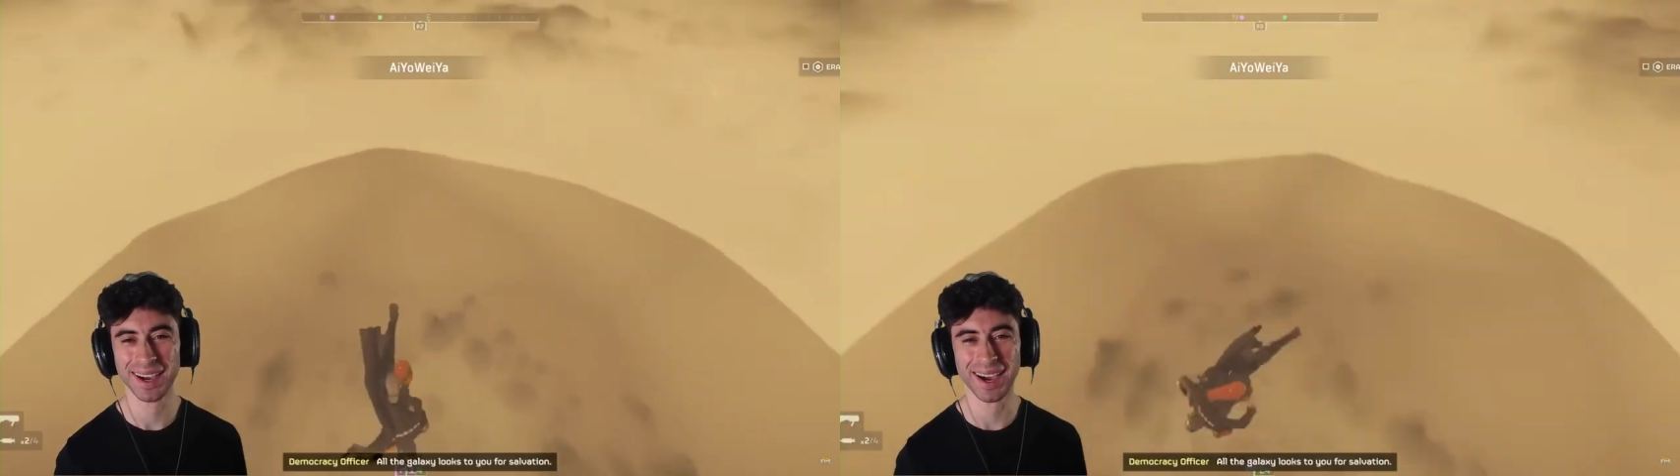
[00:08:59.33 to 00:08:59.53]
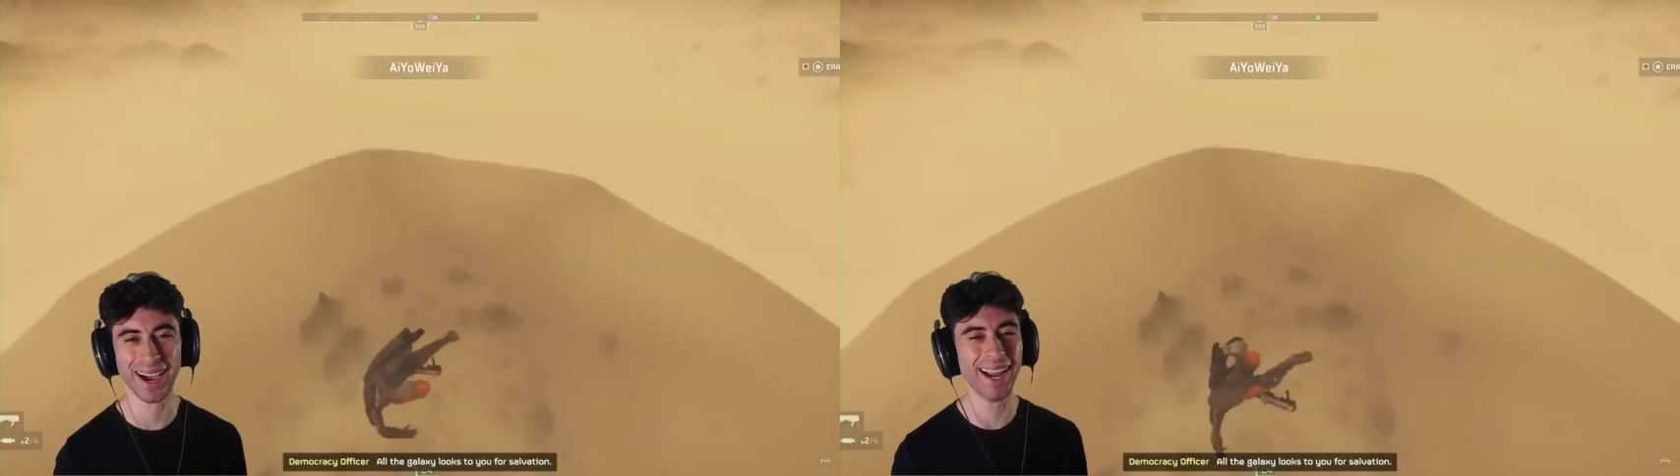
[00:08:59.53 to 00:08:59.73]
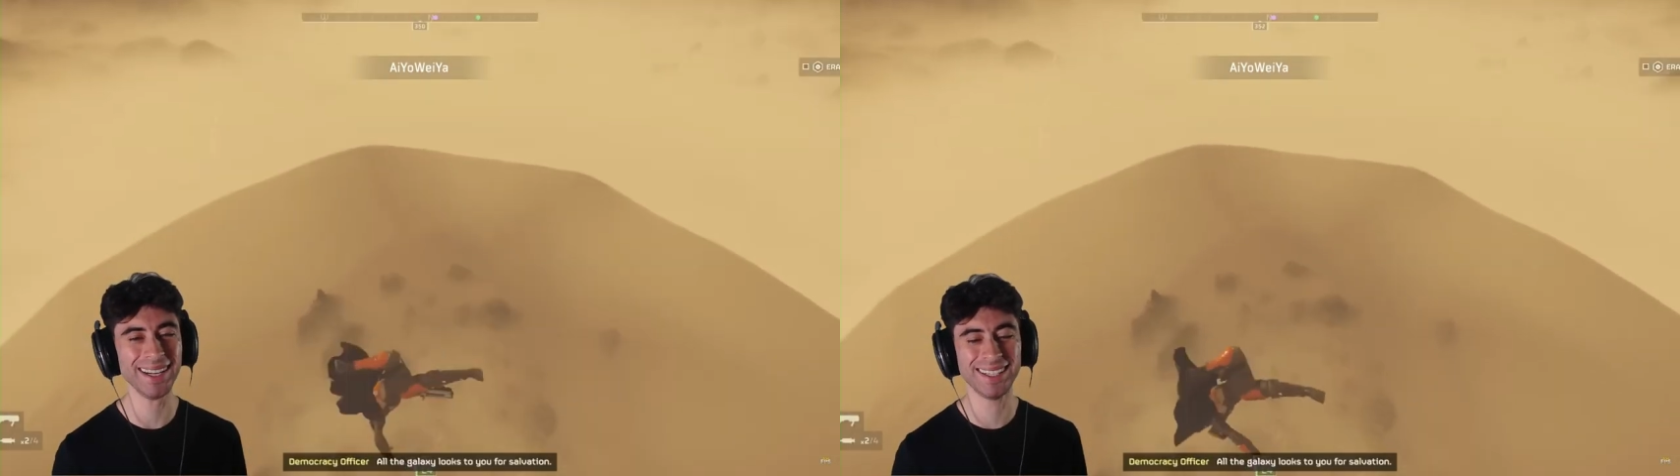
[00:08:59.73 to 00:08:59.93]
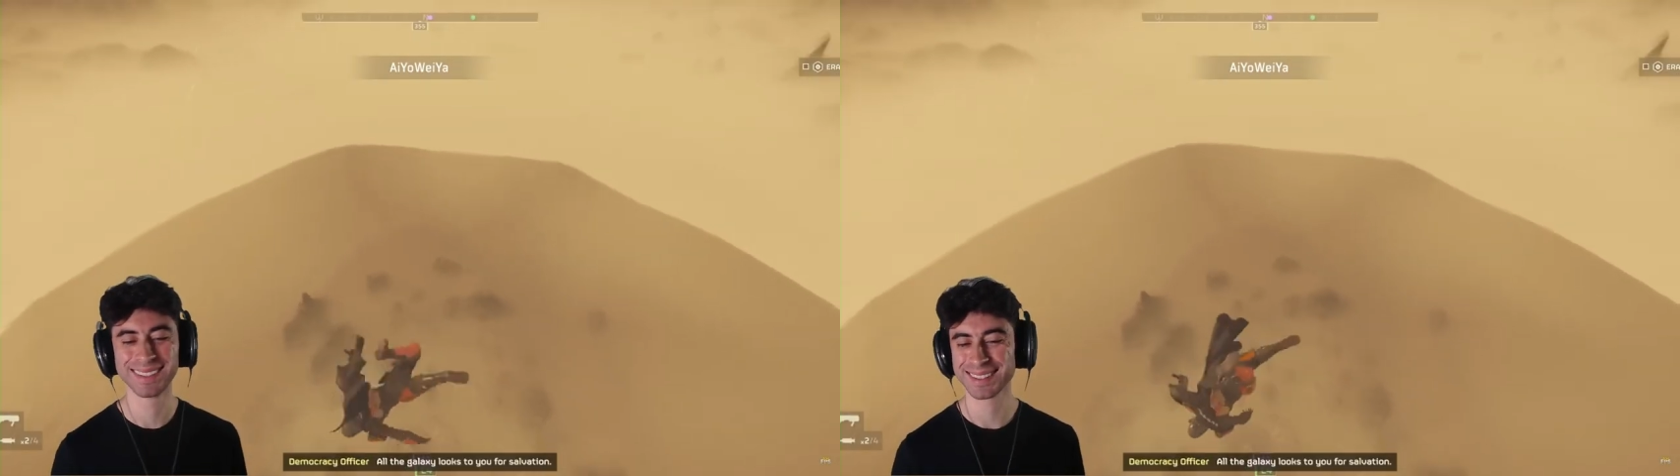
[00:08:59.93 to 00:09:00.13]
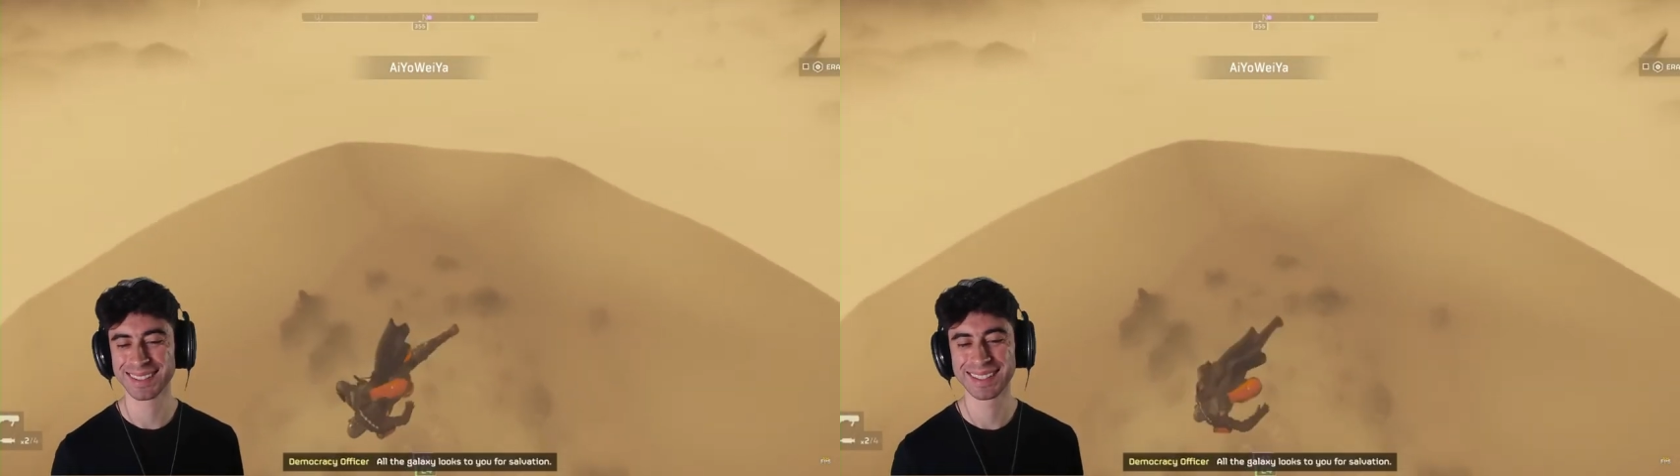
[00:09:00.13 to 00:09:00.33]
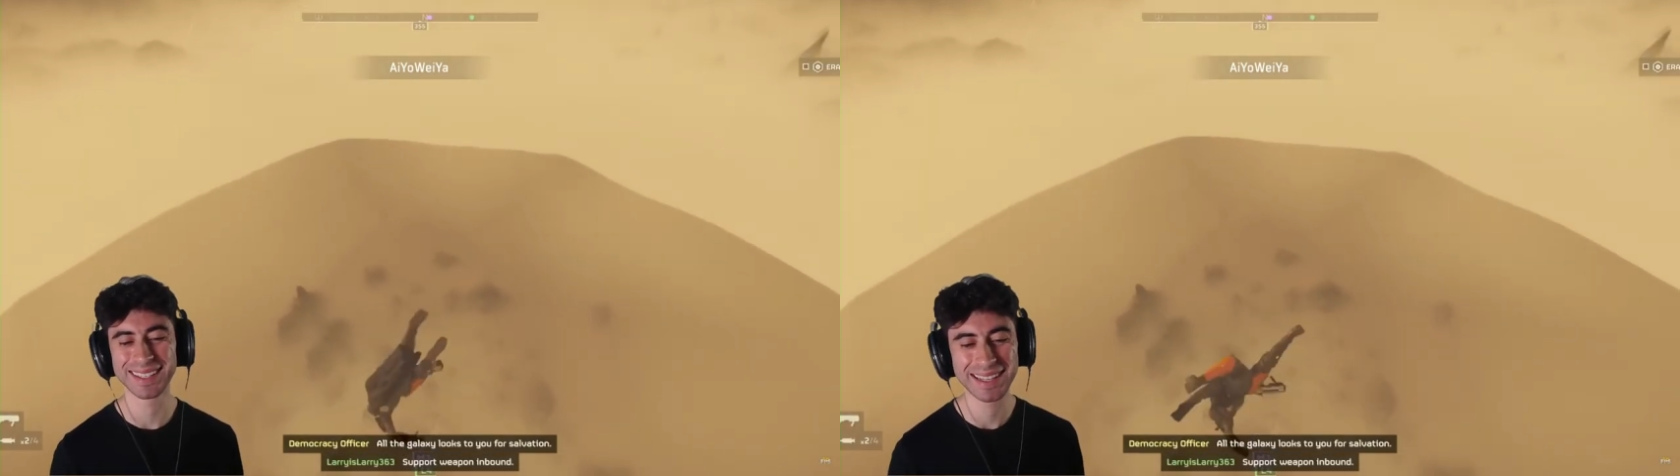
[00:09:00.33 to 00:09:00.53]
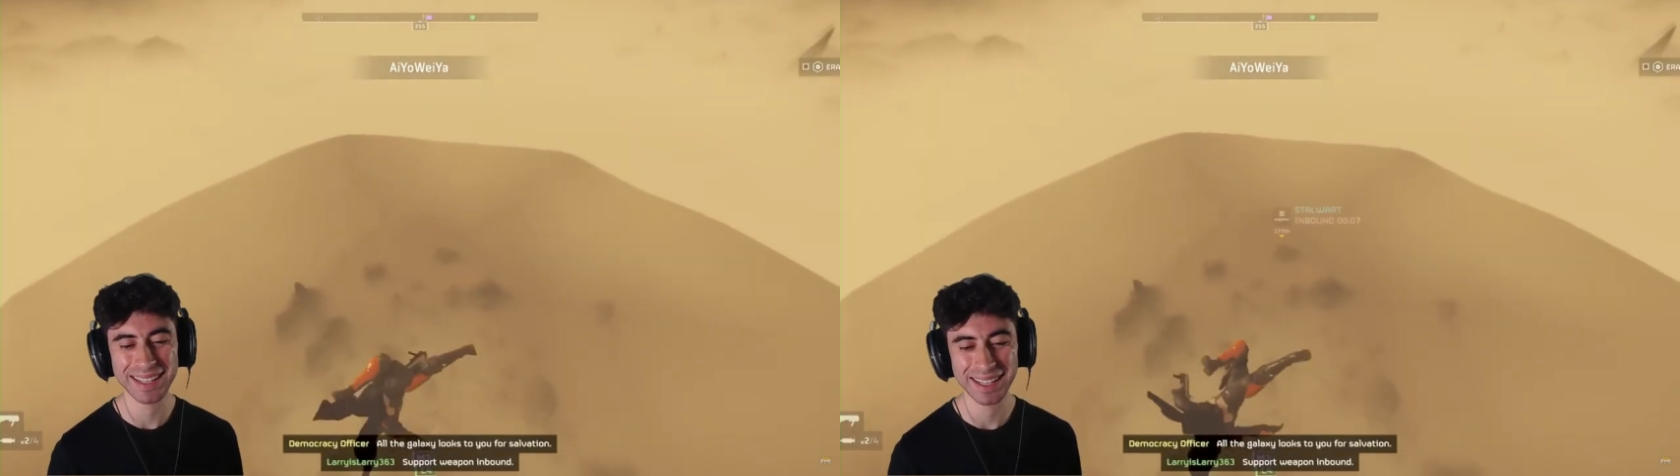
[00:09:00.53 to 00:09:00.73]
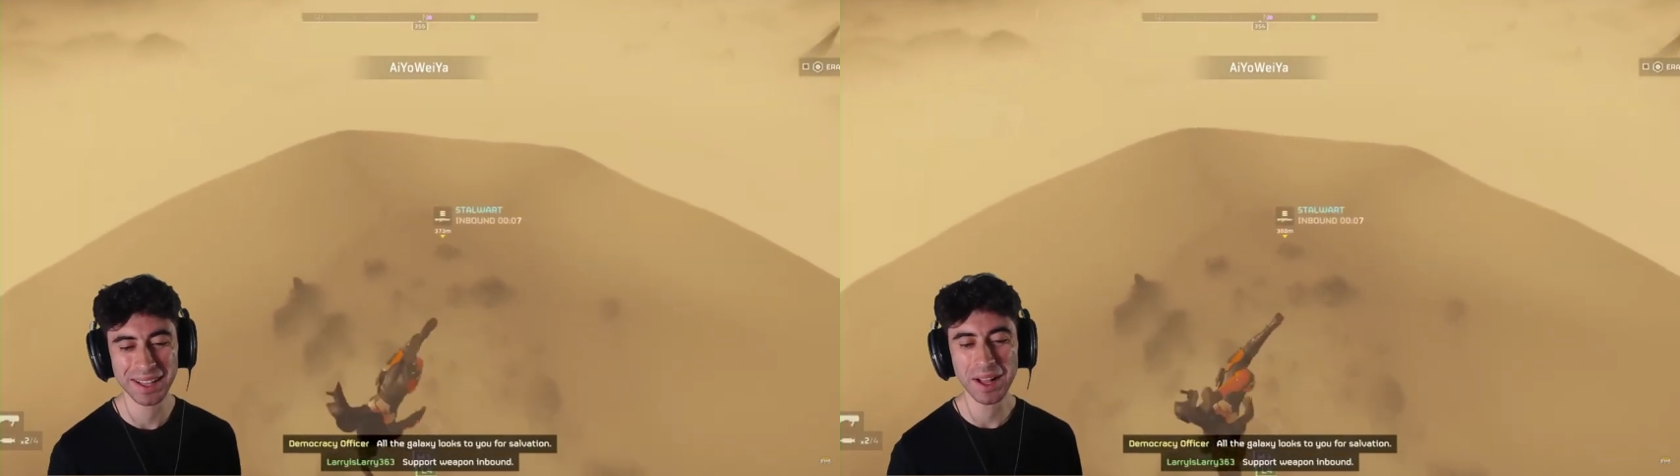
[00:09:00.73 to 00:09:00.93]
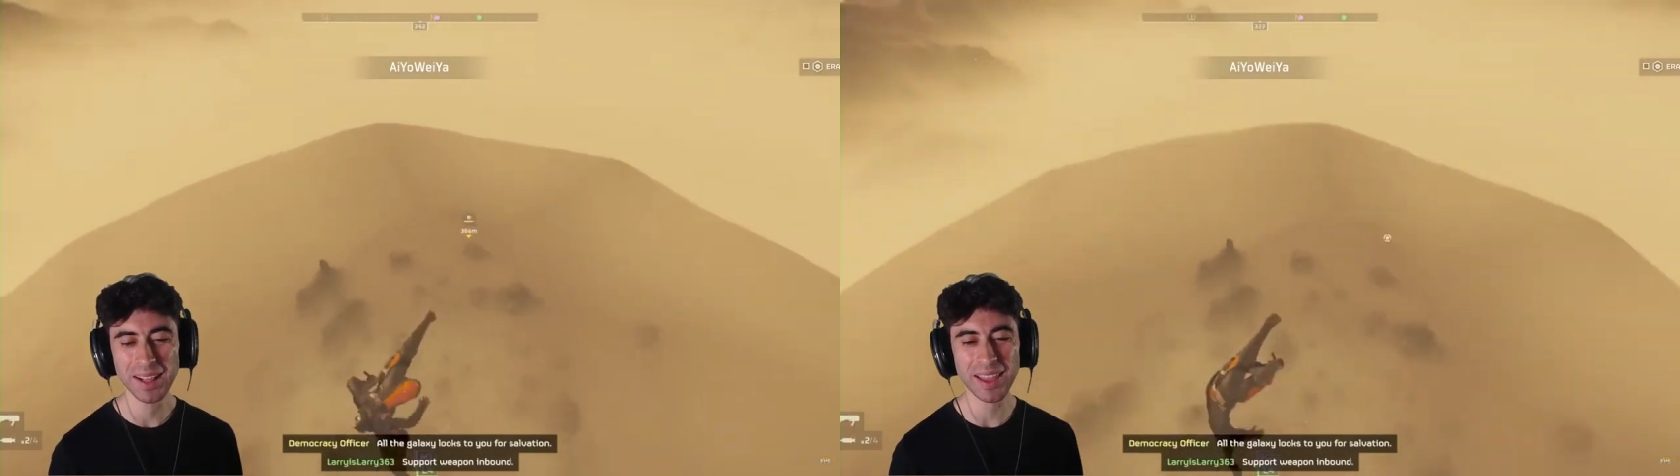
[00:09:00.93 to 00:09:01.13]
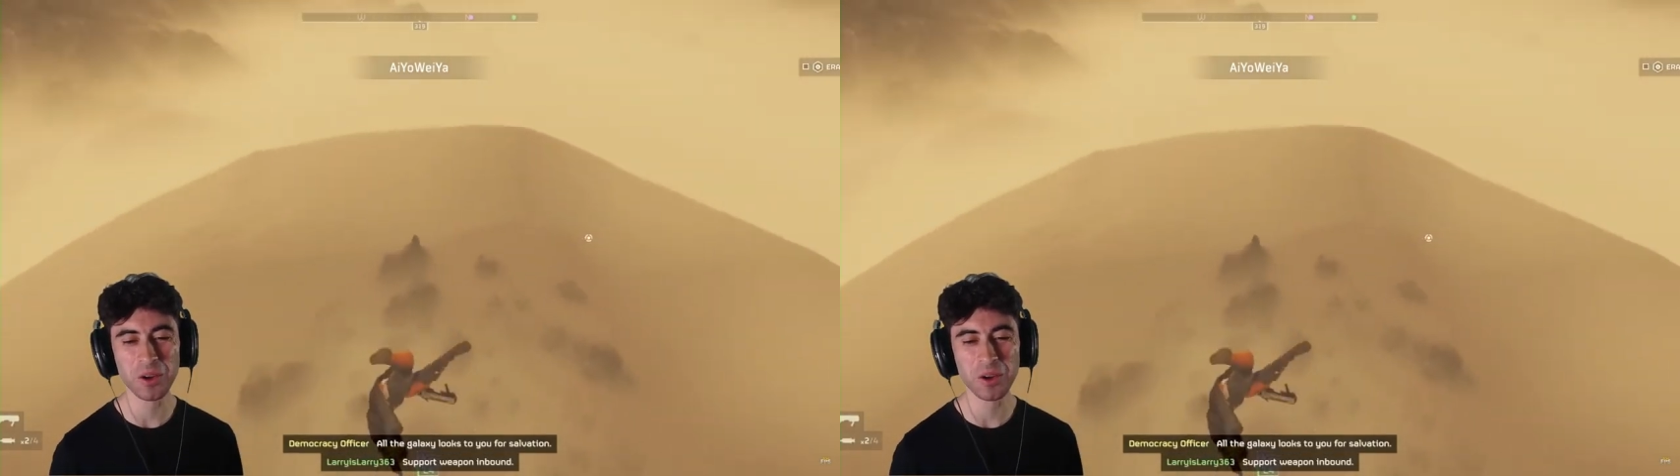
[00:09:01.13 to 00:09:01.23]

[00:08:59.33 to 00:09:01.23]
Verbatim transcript: I, like,